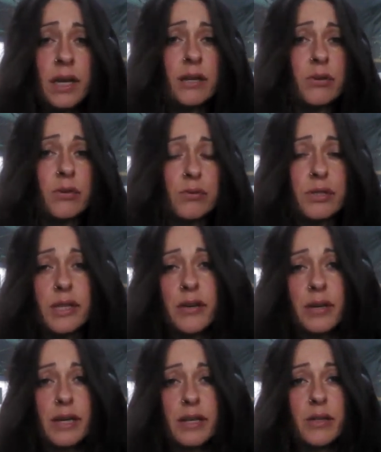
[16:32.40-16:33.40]
and
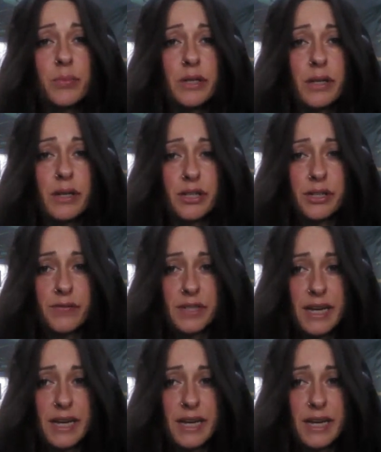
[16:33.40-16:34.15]
also in the production of